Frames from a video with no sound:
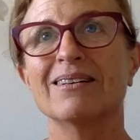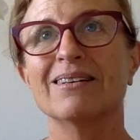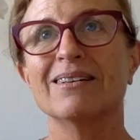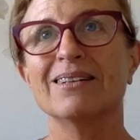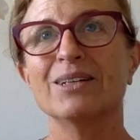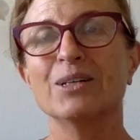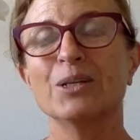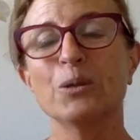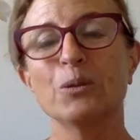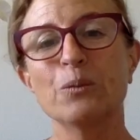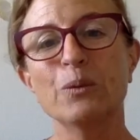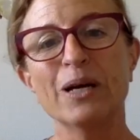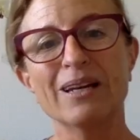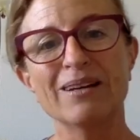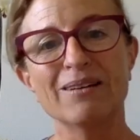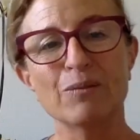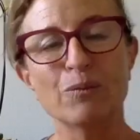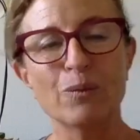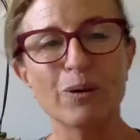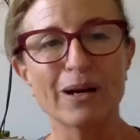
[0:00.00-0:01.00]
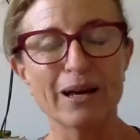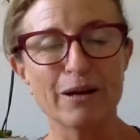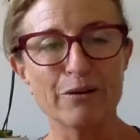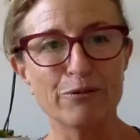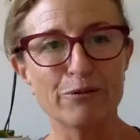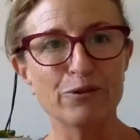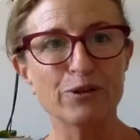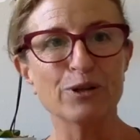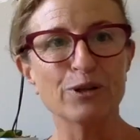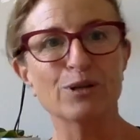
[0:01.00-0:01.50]
you know, when I
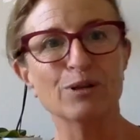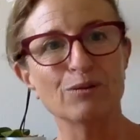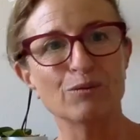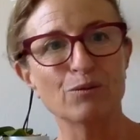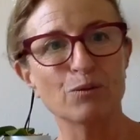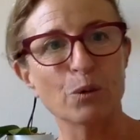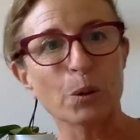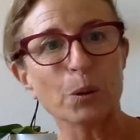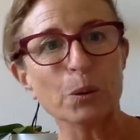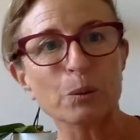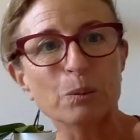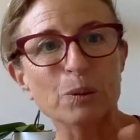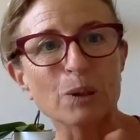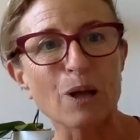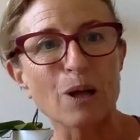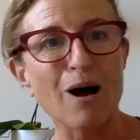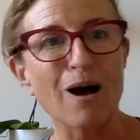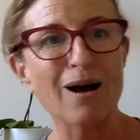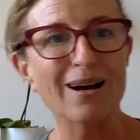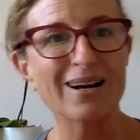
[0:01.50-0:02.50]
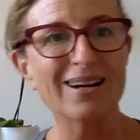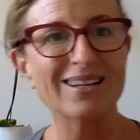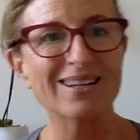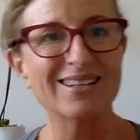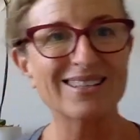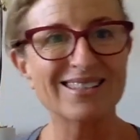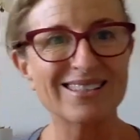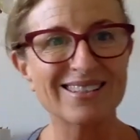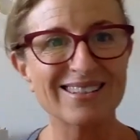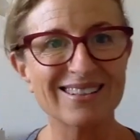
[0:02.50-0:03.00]
feel
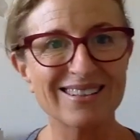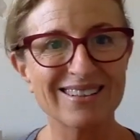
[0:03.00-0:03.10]
roadblocks.